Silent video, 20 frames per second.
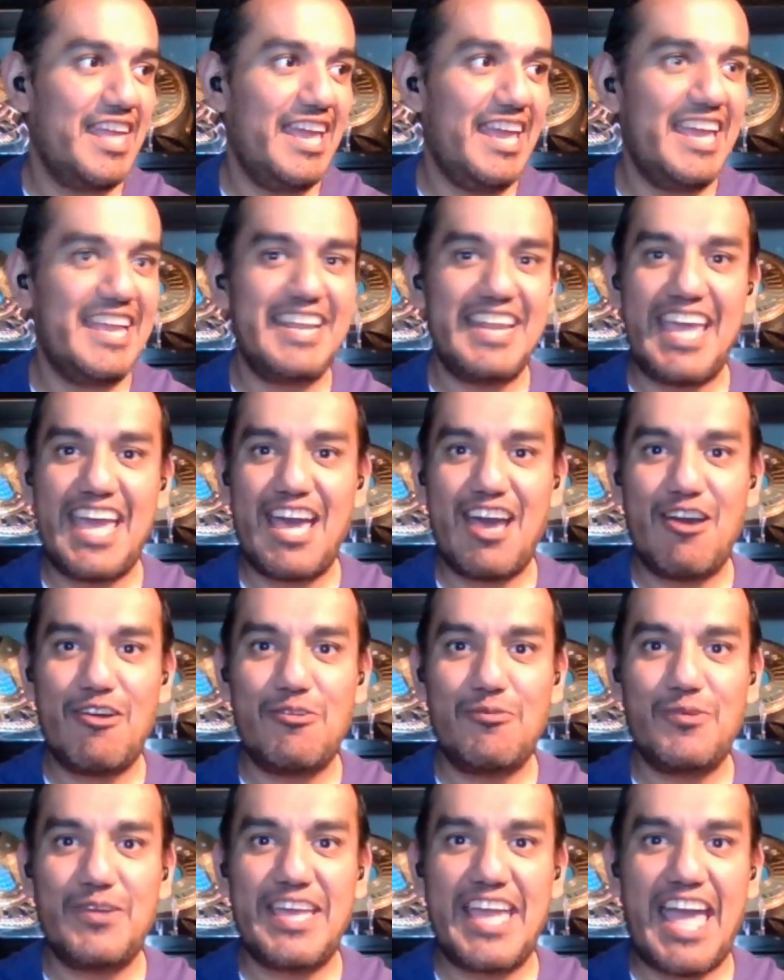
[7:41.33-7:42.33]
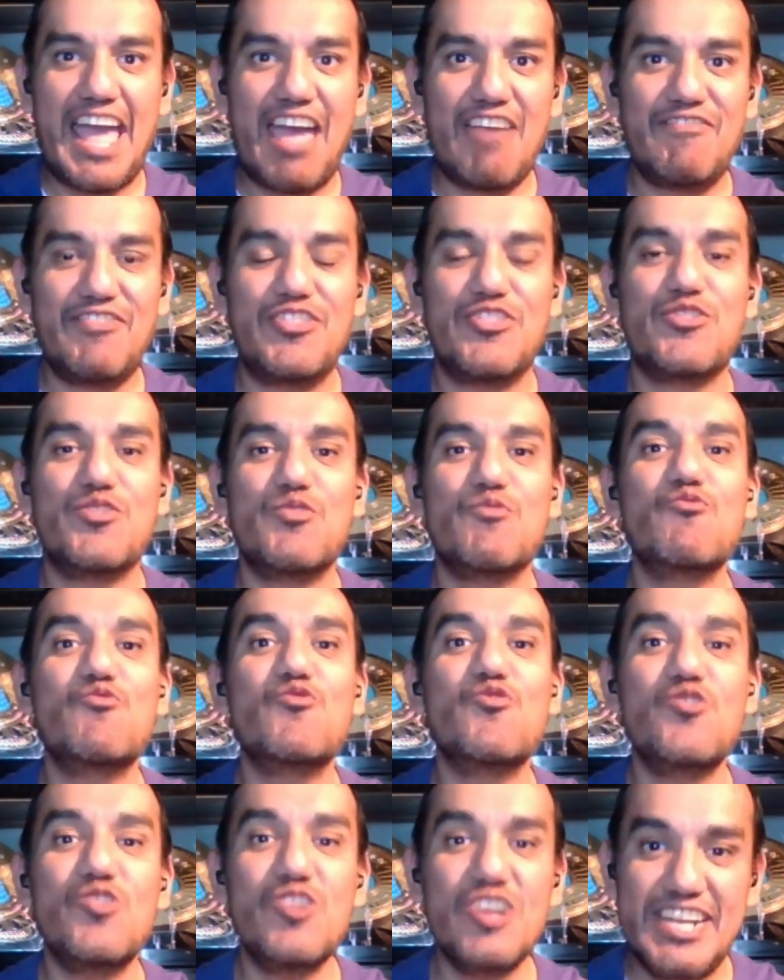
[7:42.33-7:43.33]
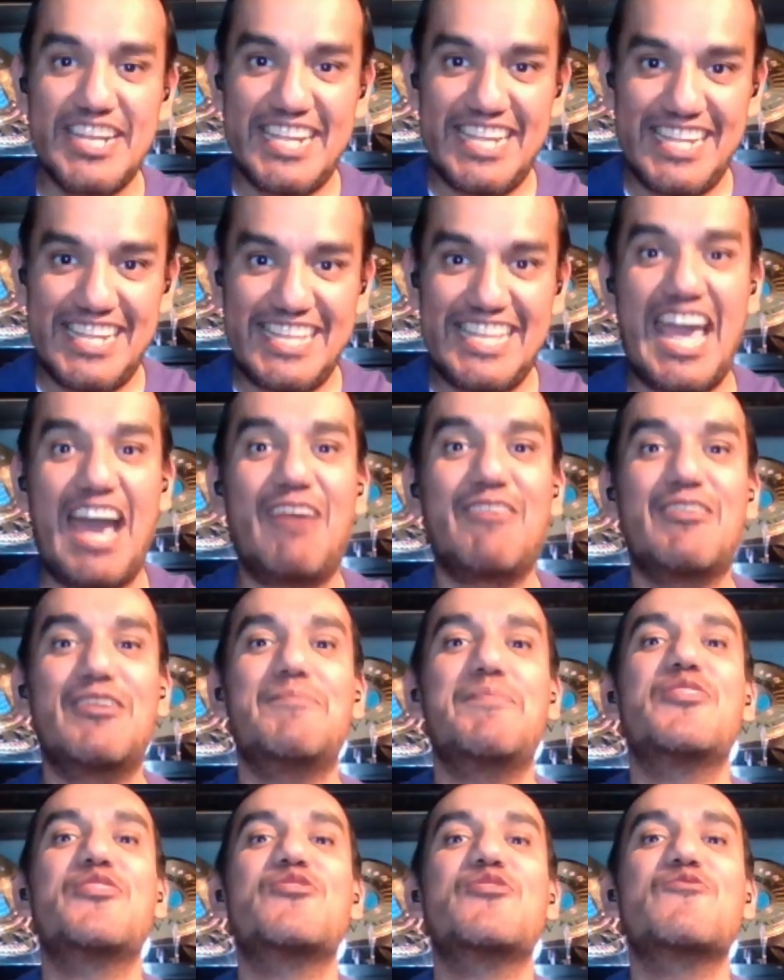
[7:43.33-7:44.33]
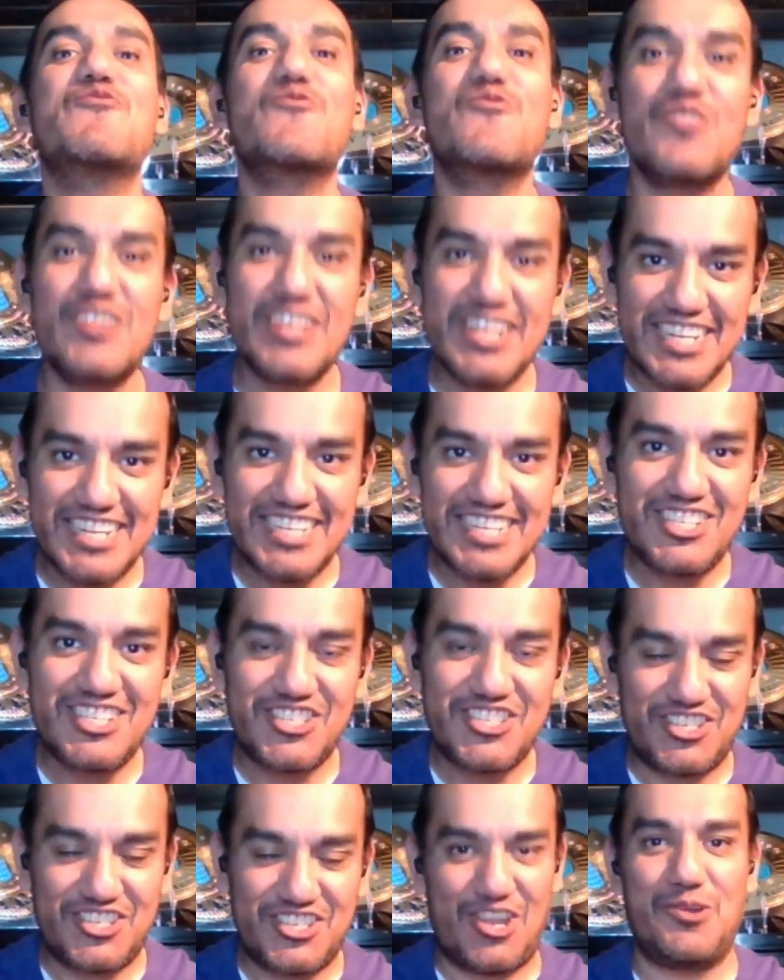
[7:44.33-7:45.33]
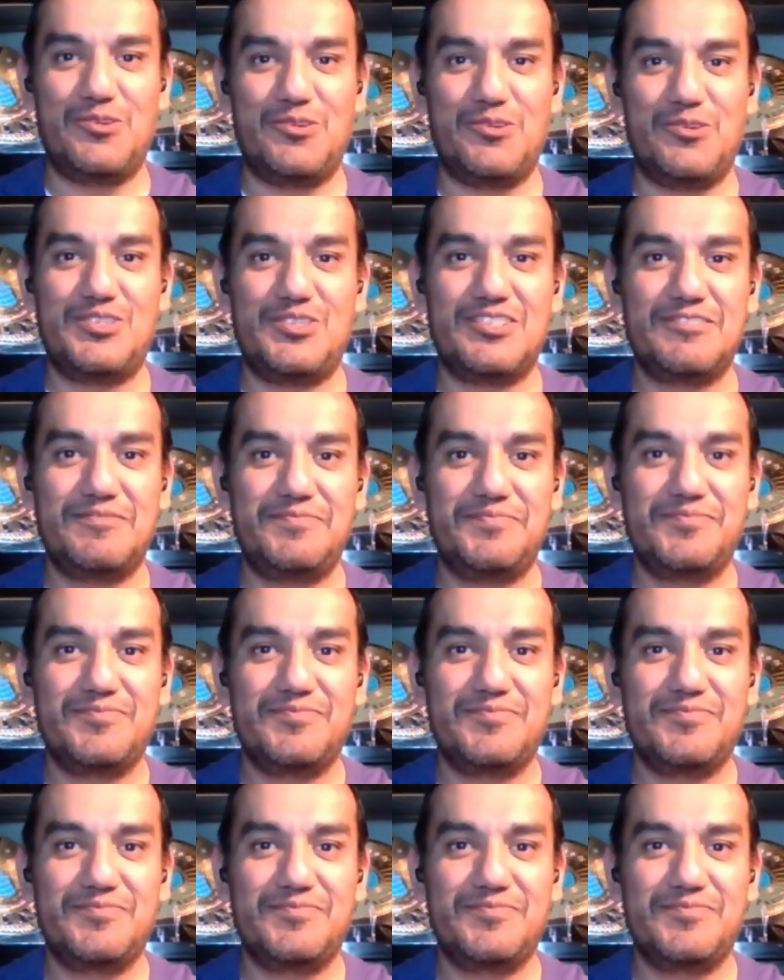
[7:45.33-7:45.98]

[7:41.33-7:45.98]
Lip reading: And now we have 3, count them, 3 shows